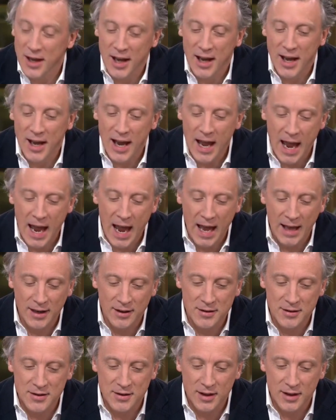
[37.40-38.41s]

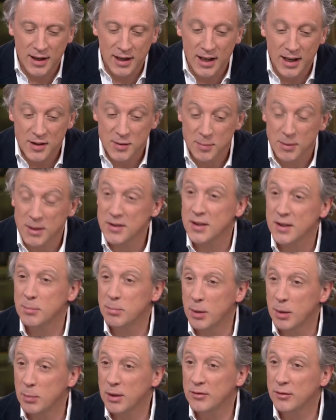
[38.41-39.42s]
and he hasn't been seen in
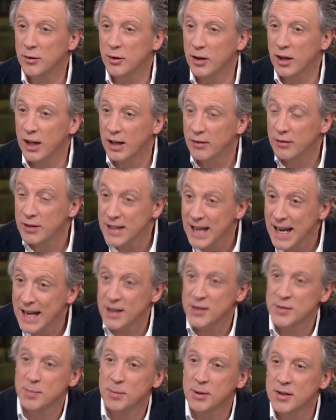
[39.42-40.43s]
public for 11
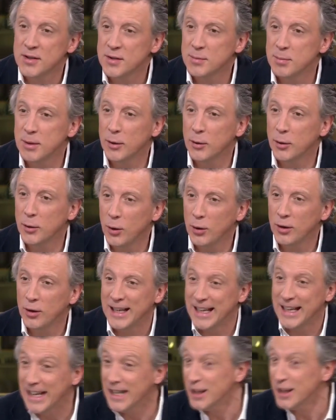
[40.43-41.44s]
days because he's been on
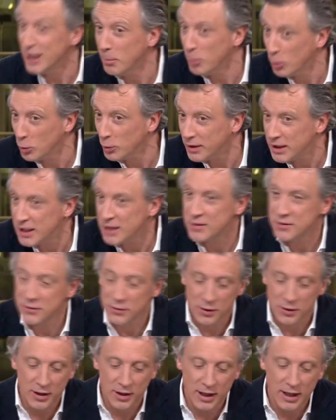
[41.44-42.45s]
holiday in the Maldives
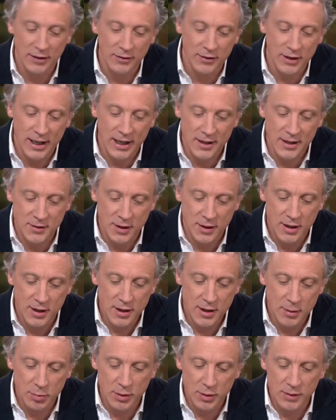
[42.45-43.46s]
for 11 days.
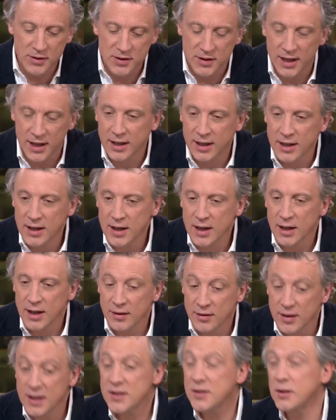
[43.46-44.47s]
Previous to that,
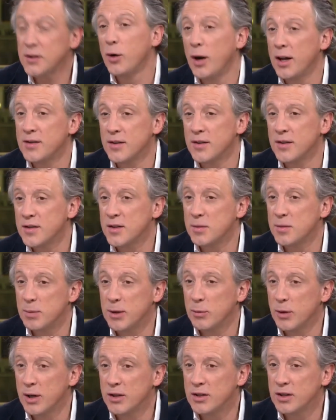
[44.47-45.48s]
this crisis has
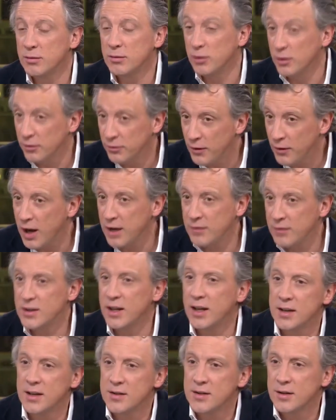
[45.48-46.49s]
been raging for 5
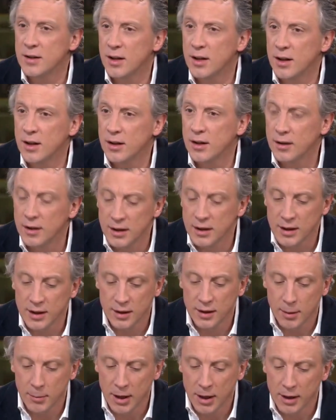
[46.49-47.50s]
days.
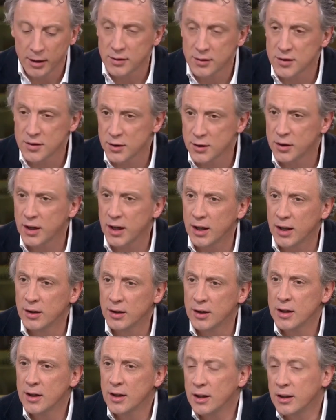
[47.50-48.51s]
The Americans took out
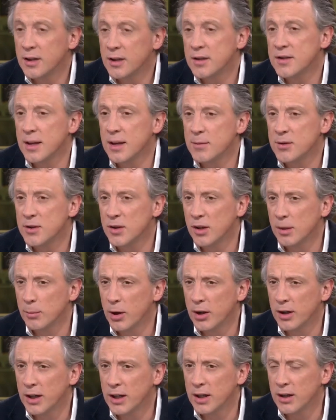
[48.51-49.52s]
Qasem
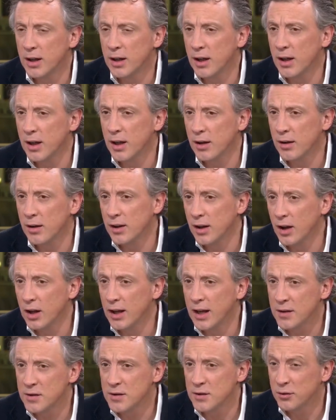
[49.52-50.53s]
Soleimani the
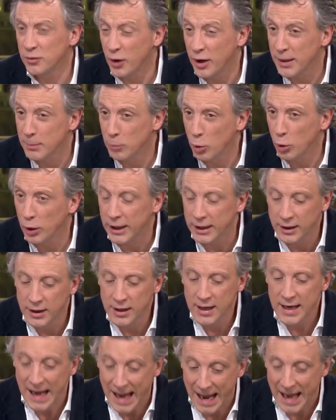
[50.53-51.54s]
early hours of Friday morning,
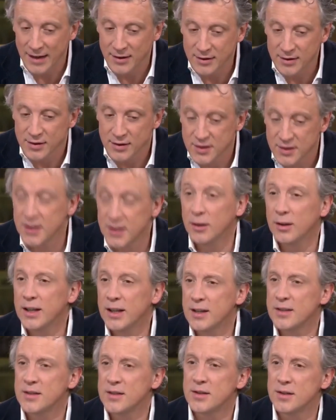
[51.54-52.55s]
and still he
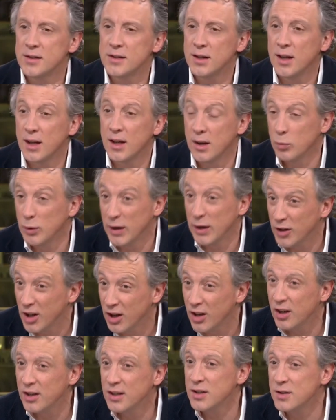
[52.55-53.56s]
hasn't, we haven't
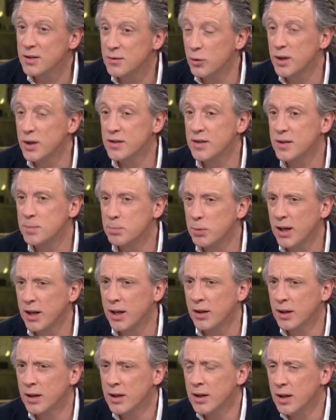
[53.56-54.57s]
heard his voice. He's put
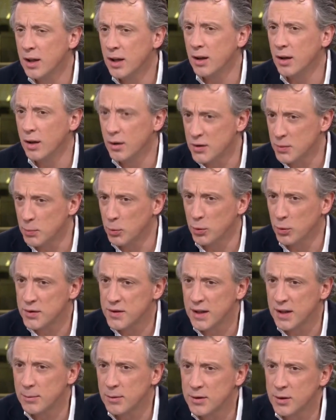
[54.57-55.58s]
out a small
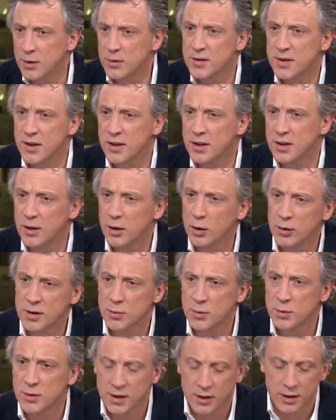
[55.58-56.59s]
statement on Sunday night on
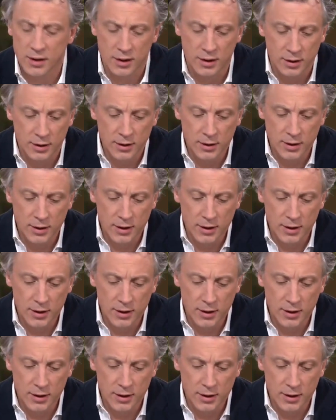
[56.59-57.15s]
his return